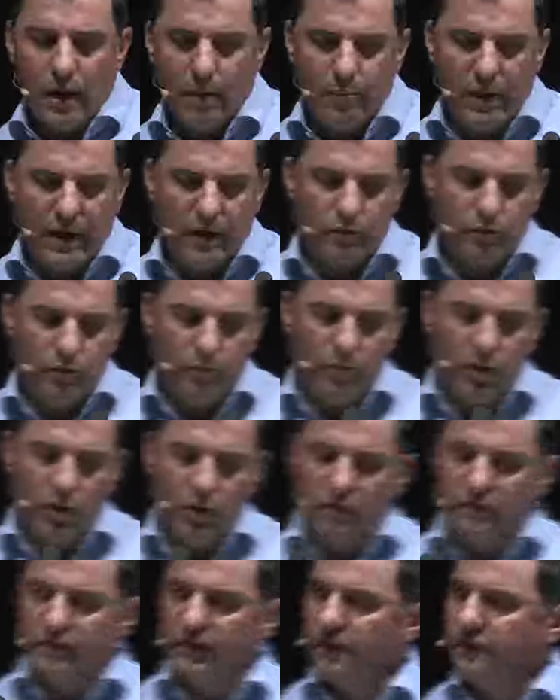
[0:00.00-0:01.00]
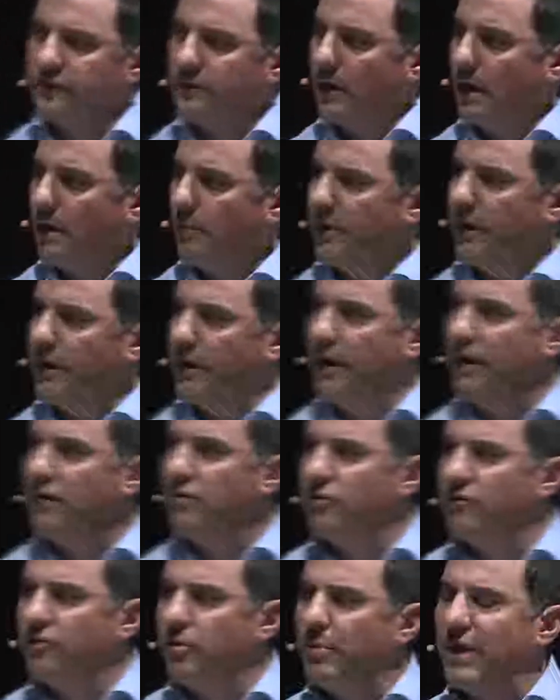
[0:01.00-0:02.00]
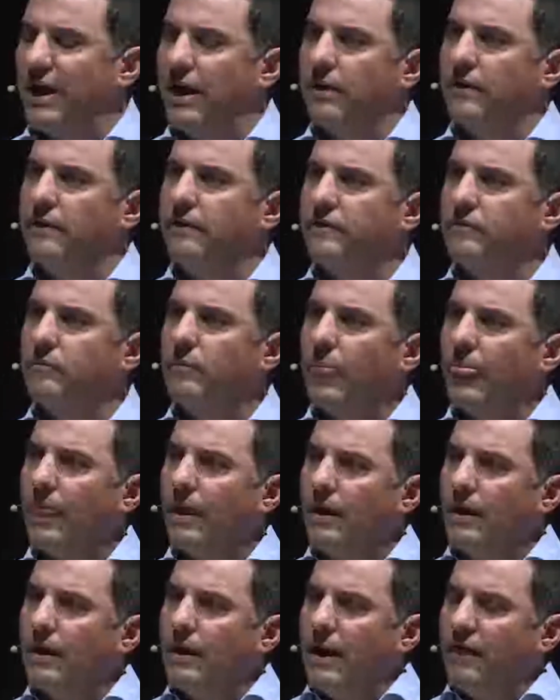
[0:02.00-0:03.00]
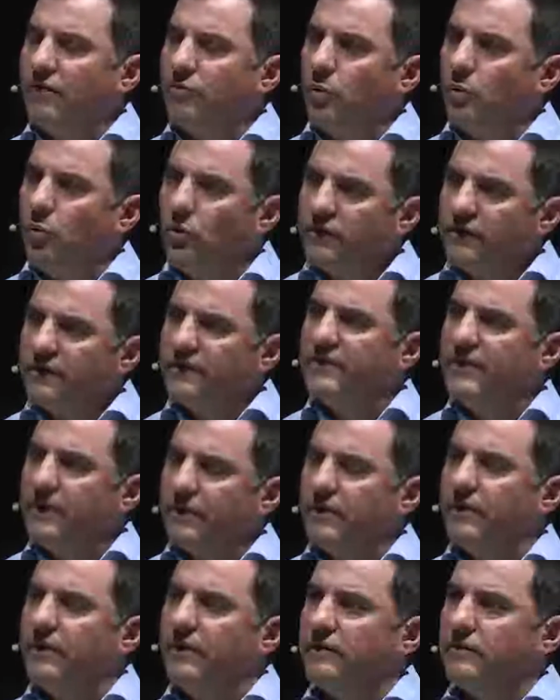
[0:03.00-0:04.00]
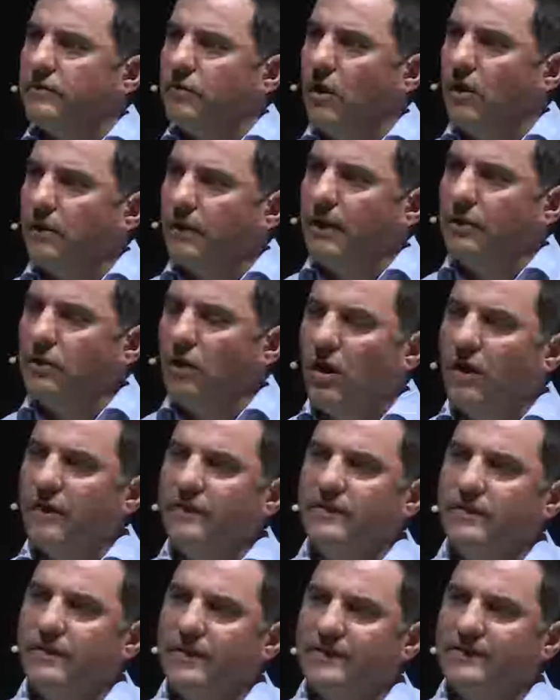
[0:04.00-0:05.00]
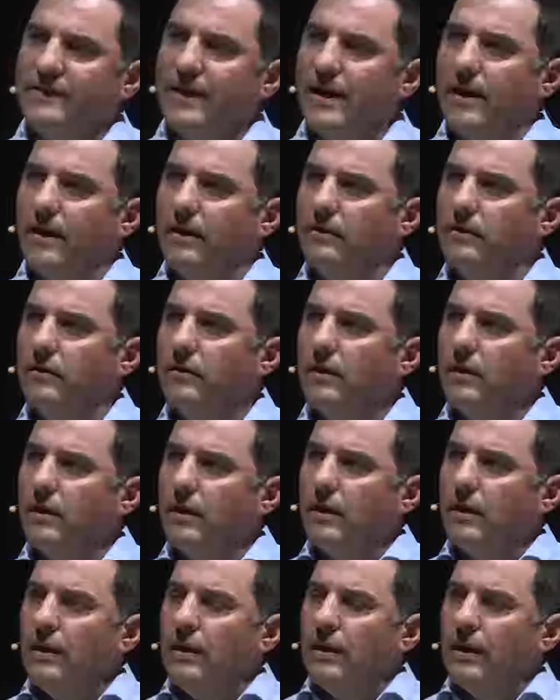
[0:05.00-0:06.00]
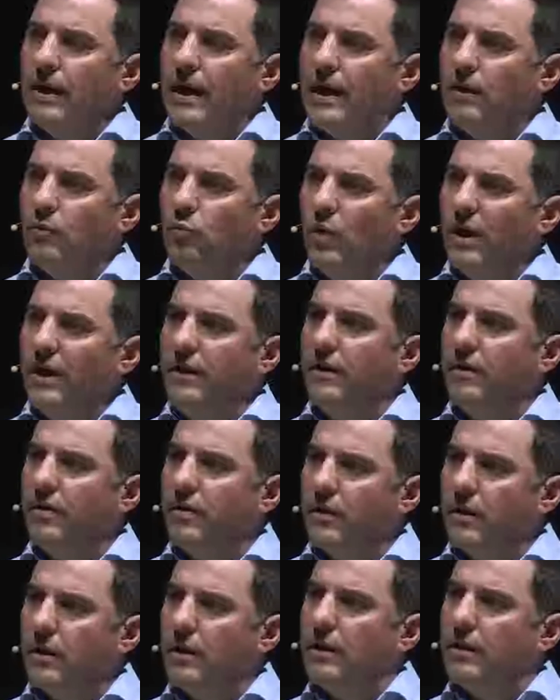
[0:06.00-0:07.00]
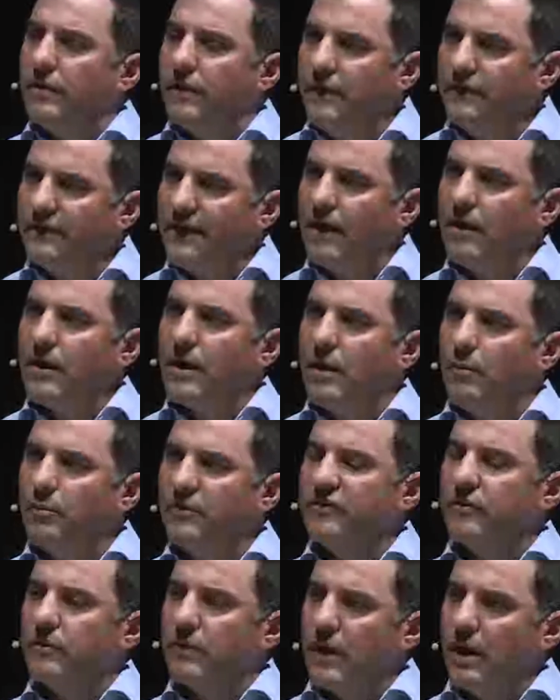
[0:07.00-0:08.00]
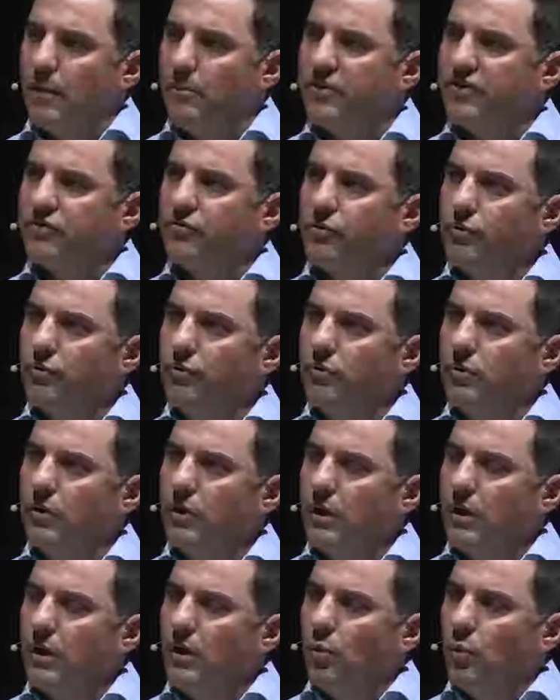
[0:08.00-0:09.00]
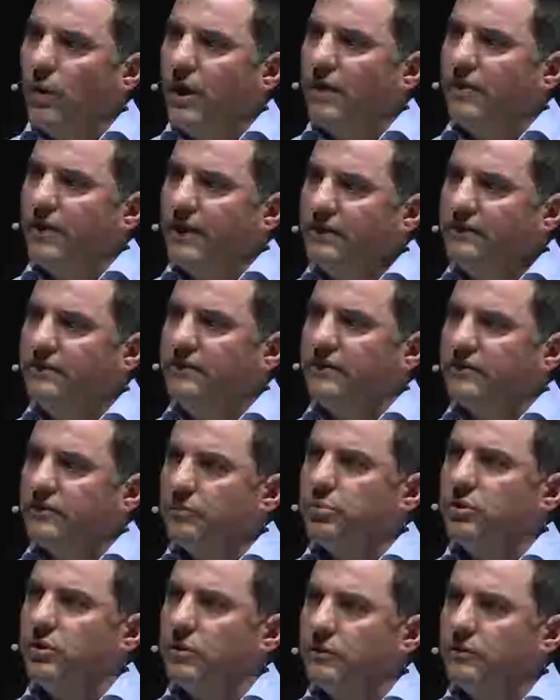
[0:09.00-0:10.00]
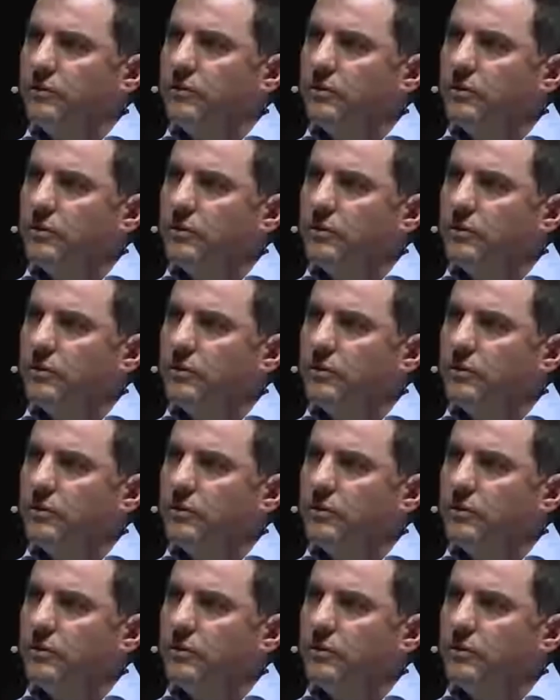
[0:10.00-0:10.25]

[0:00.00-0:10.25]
backroom politics in either of the parties. And so we want to set these lines in the sand. And when these outcomes come through, we are then disciplined